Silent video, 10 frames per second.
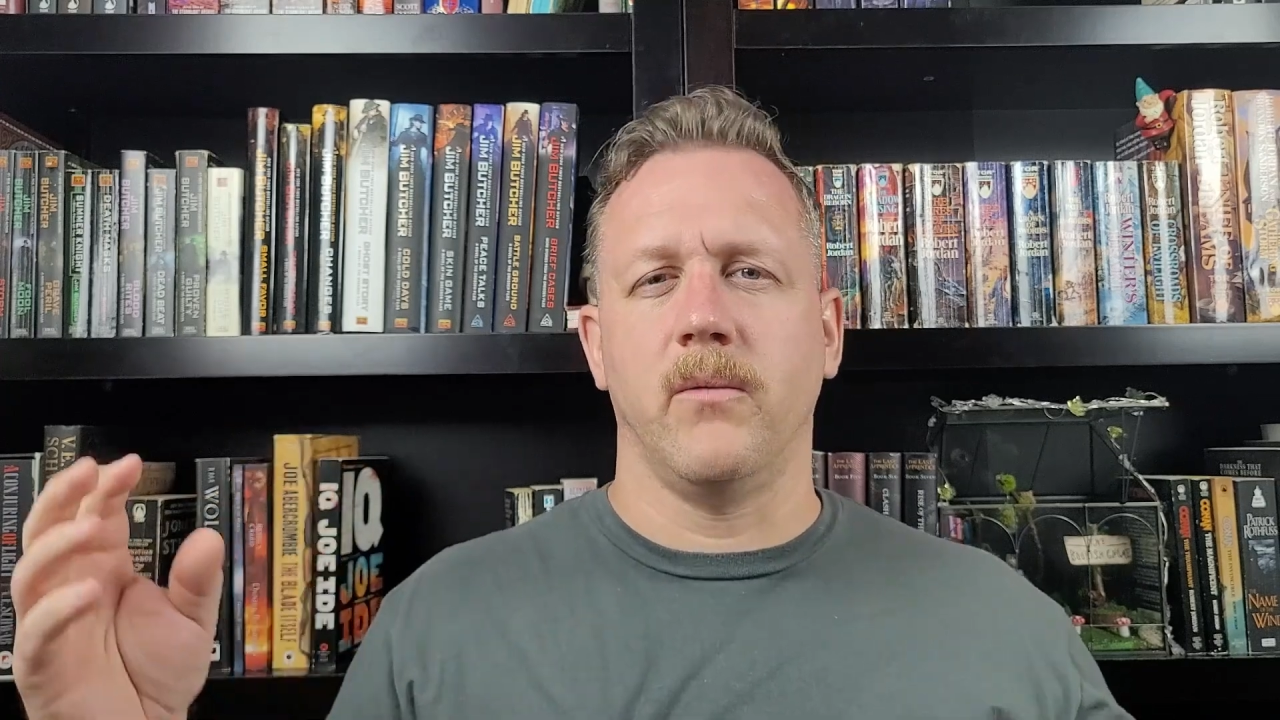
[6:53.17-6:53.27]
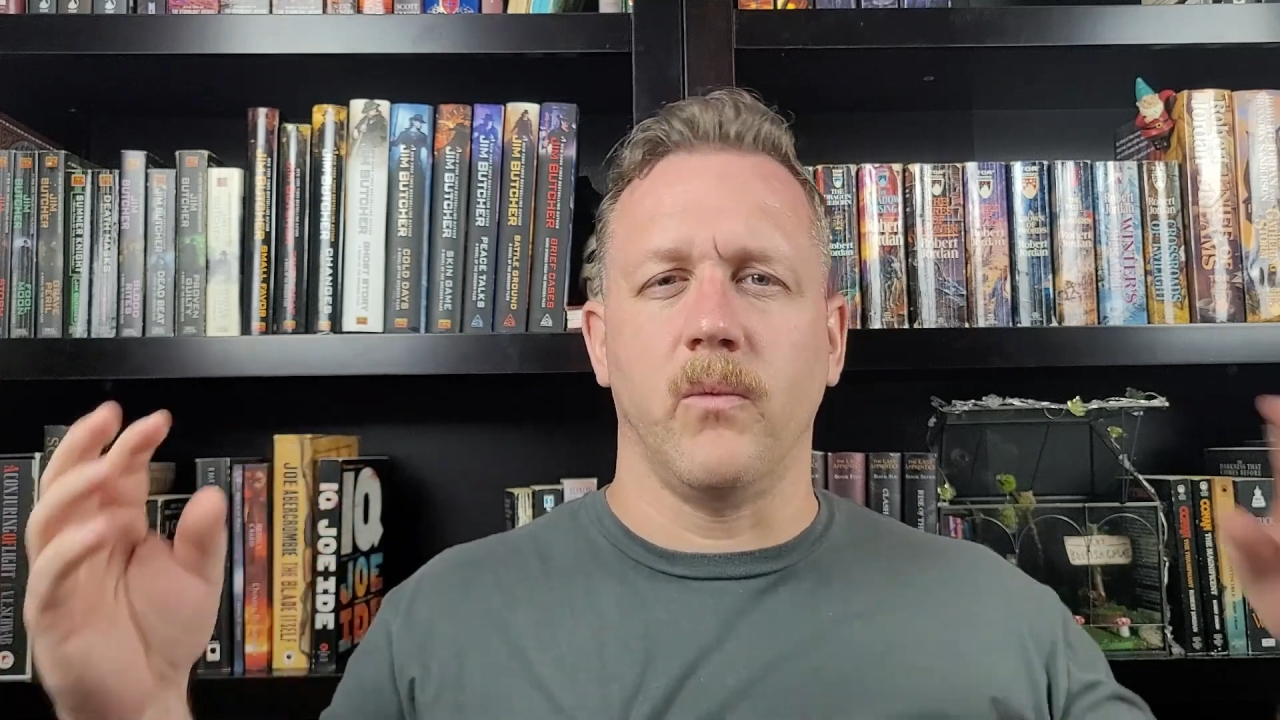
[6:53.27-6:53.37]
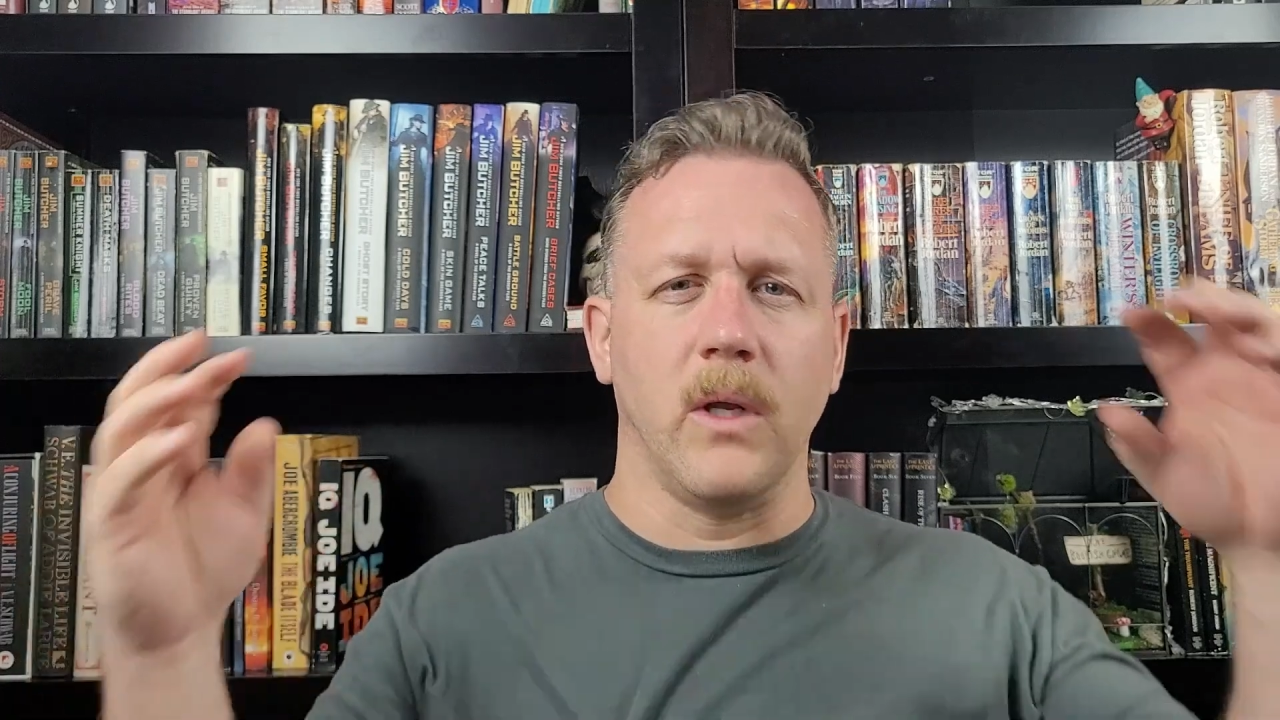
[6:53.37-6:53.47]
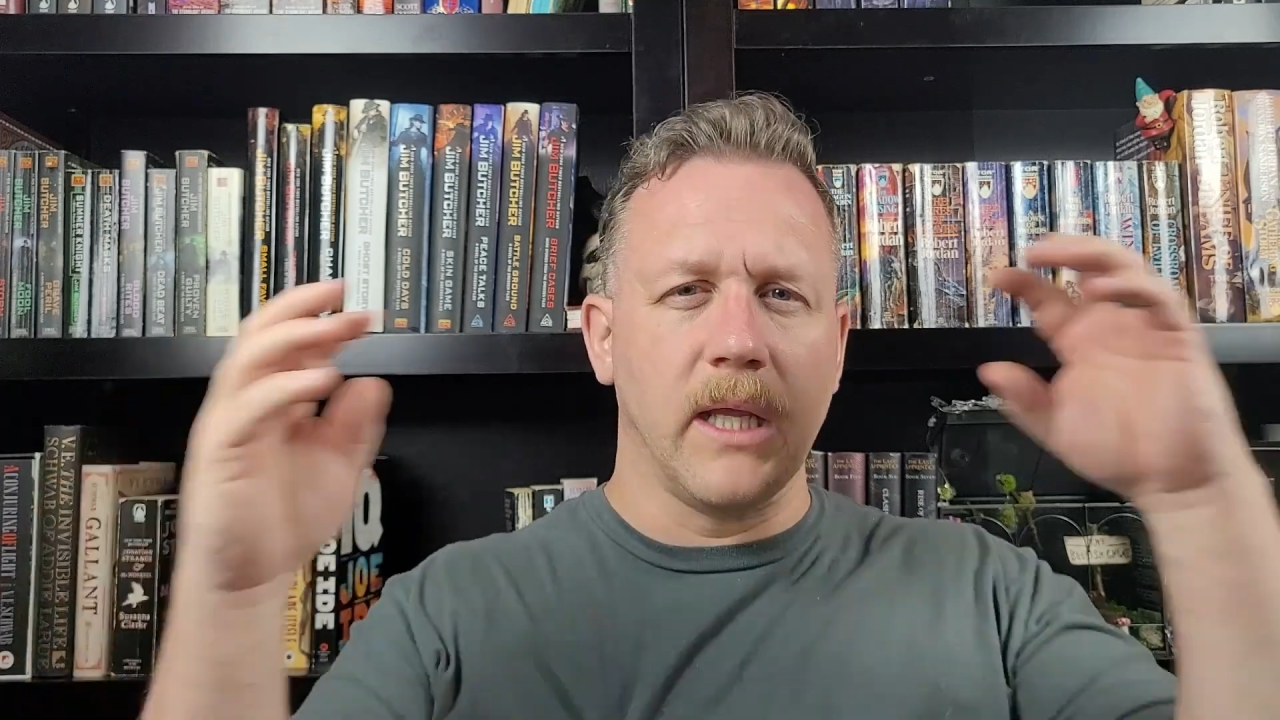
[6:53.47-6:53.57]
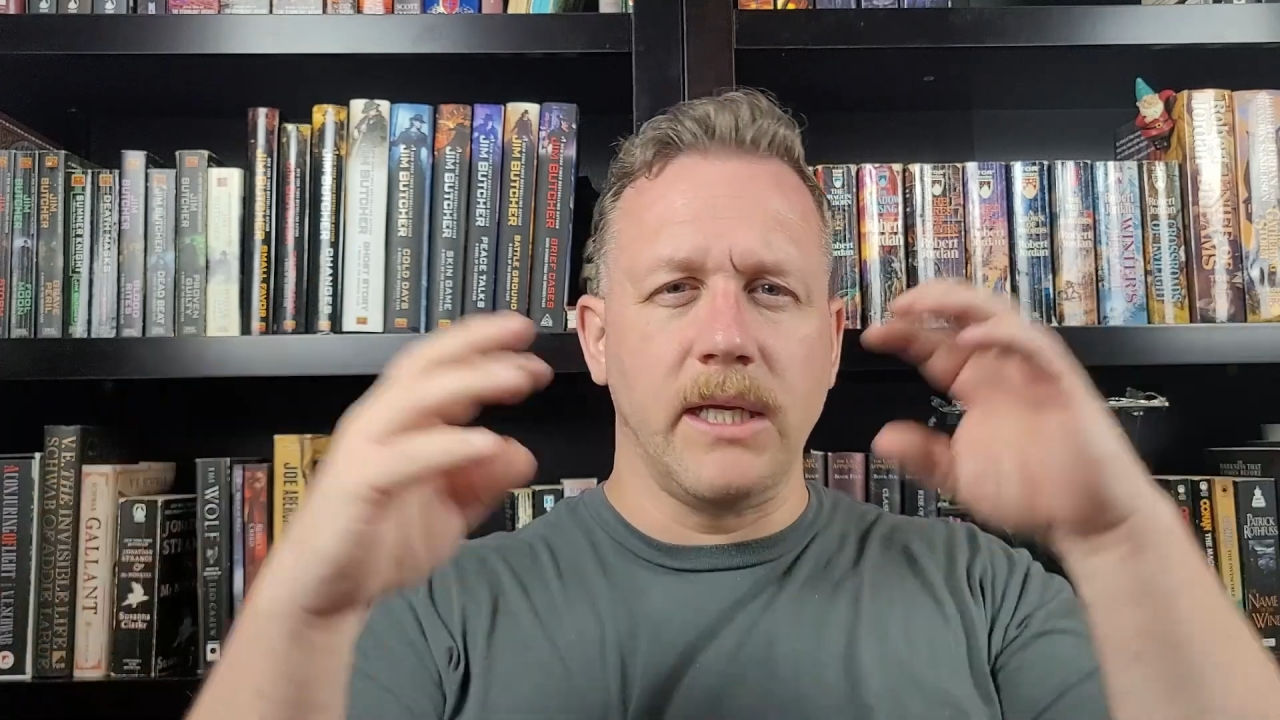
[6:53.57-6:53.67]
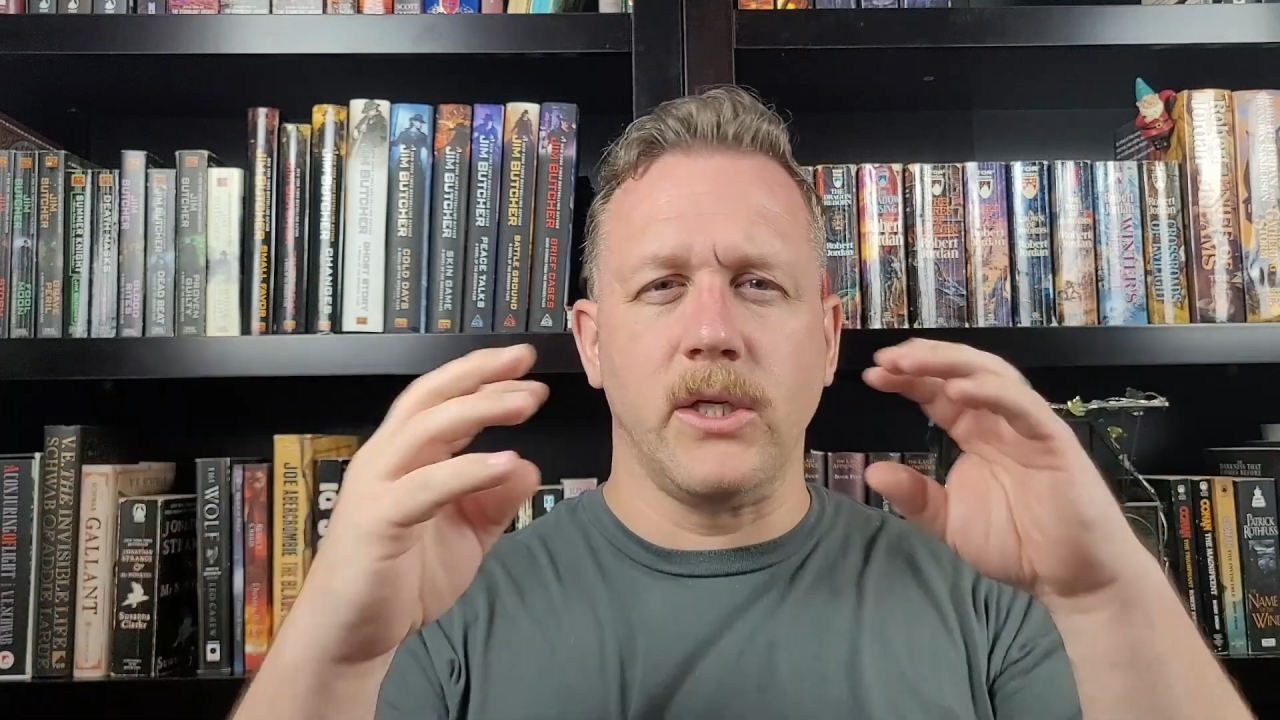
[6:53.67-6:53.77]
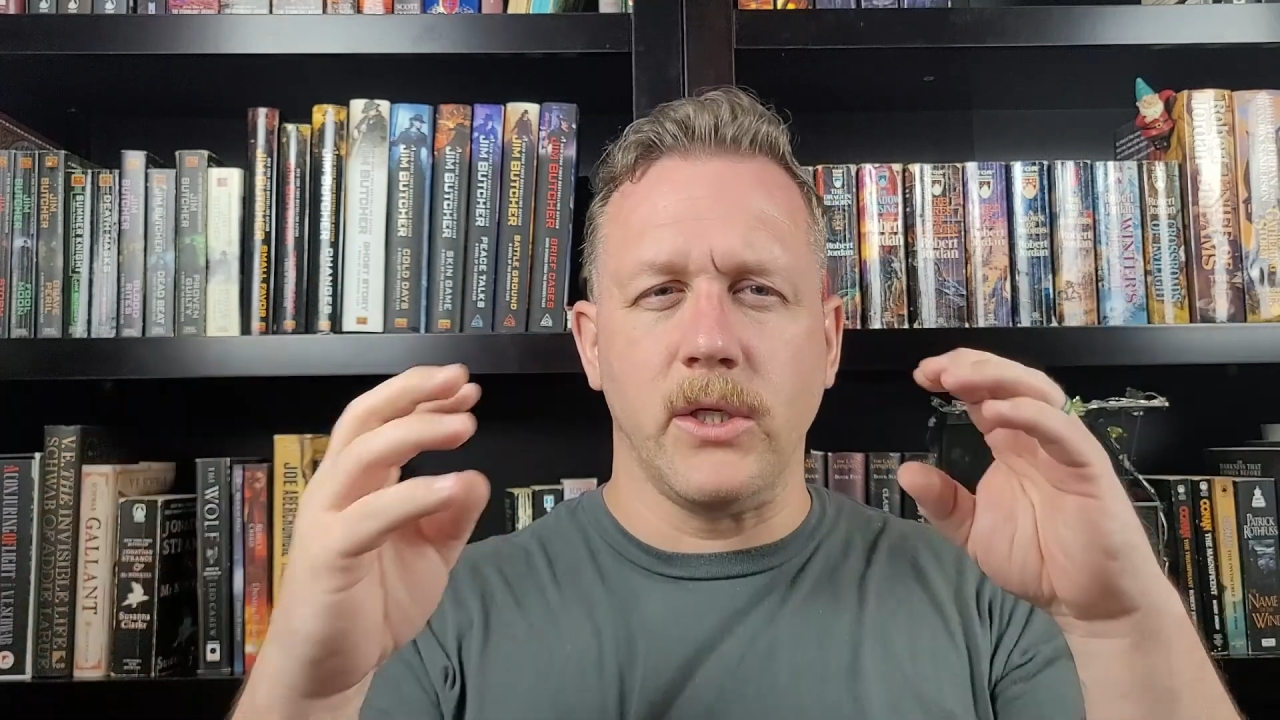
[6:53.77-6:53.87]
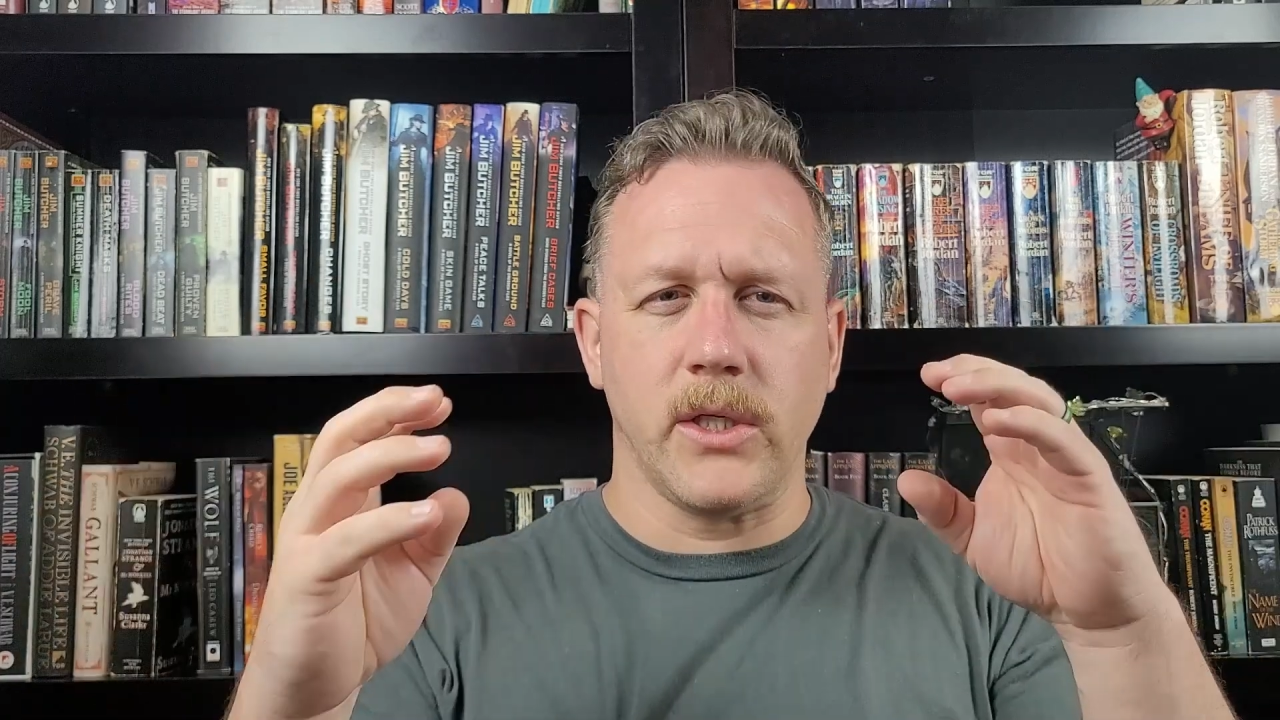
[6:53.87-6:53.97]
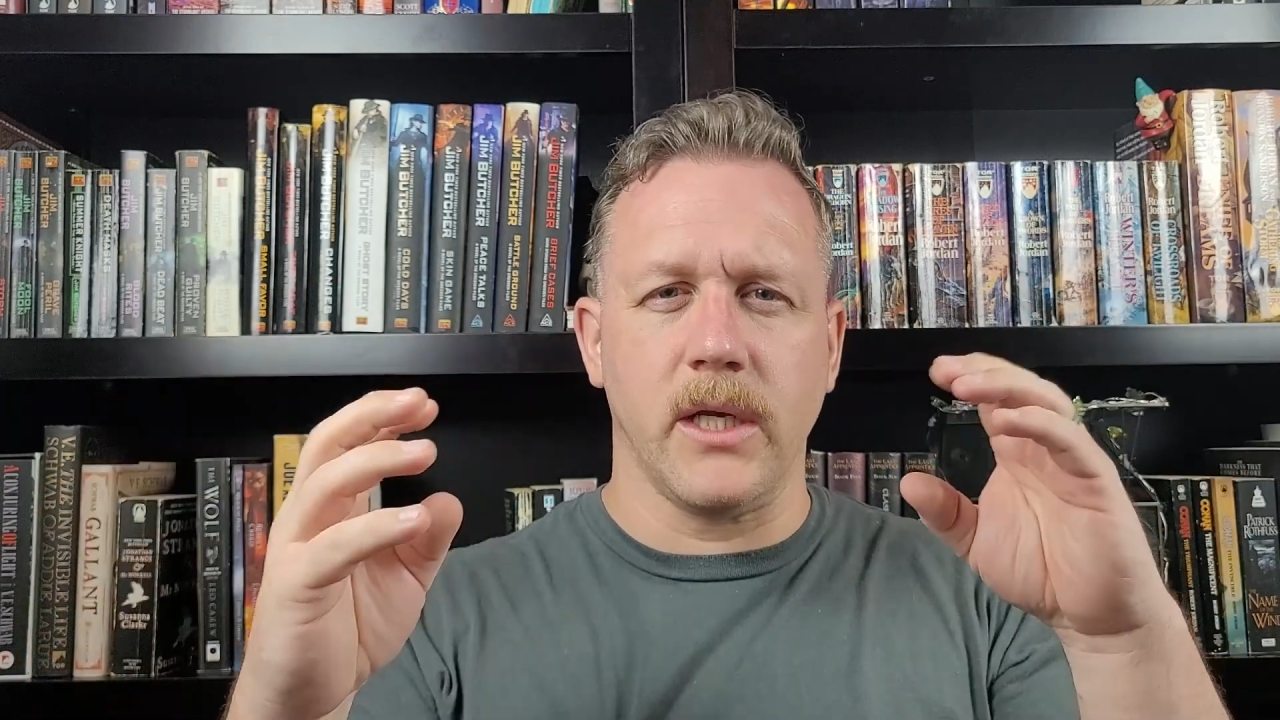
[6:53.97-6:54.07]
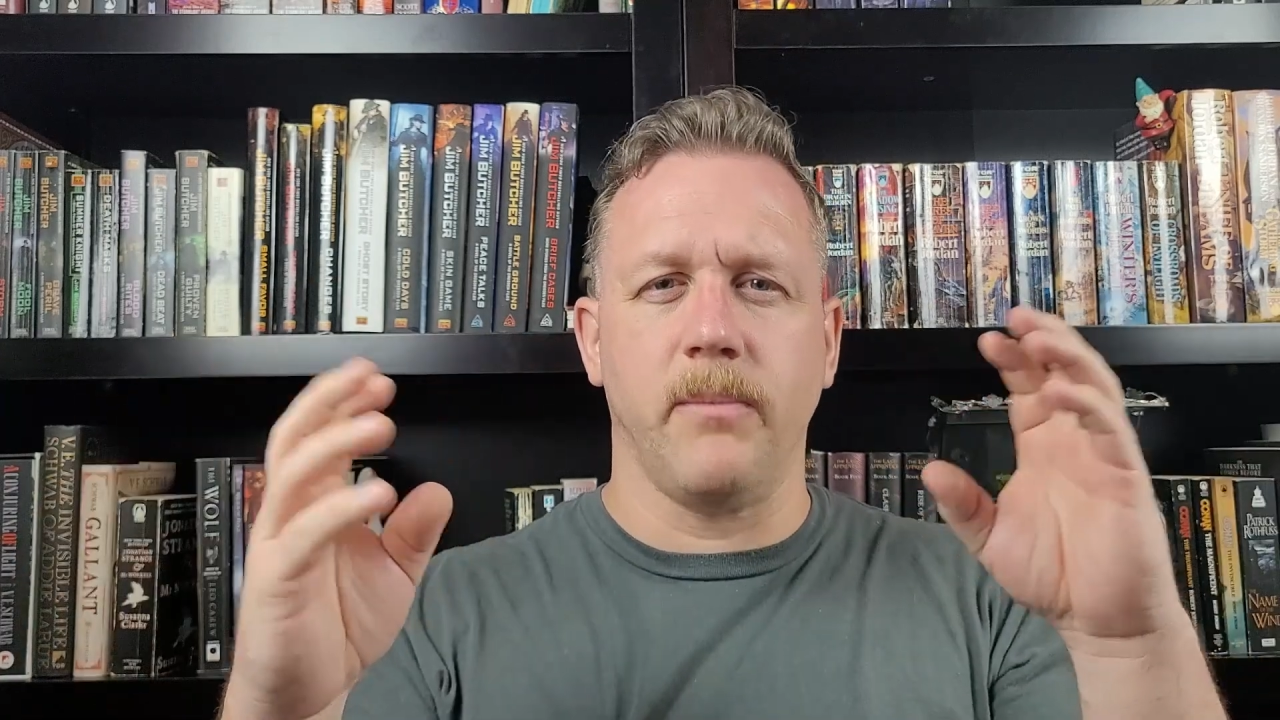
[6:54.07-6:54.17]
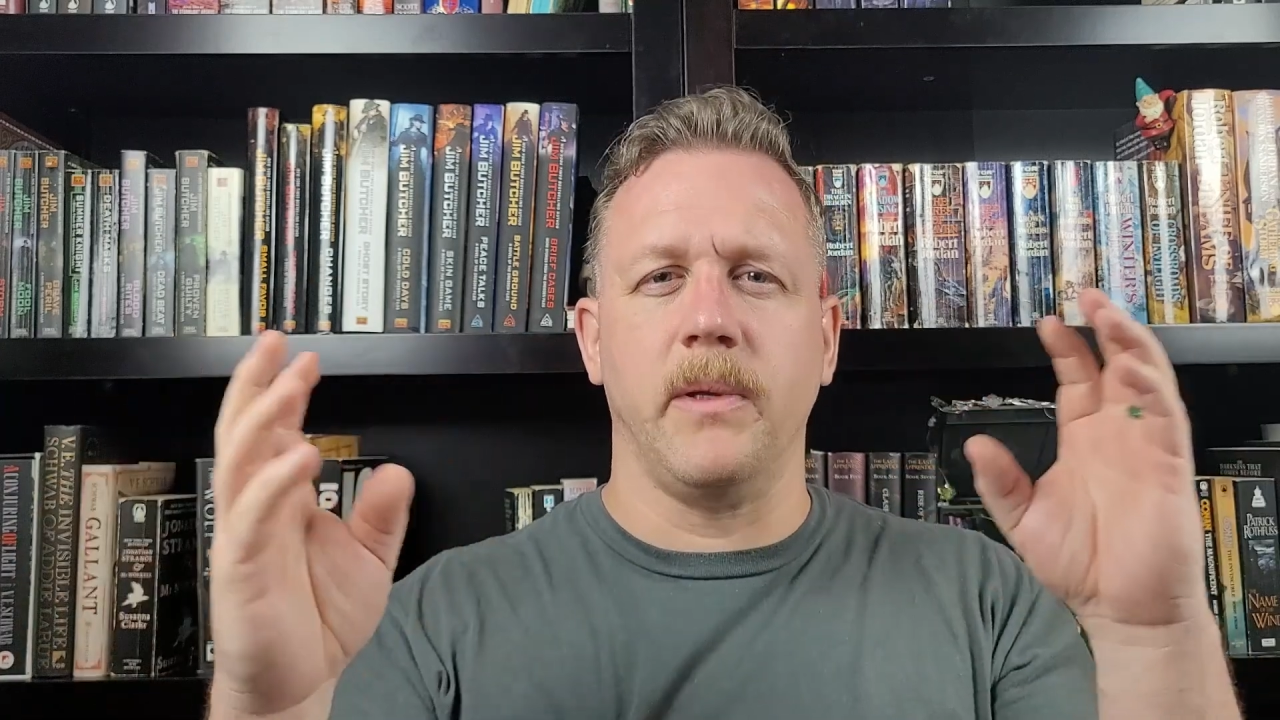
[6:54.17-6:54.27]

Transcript: relationship,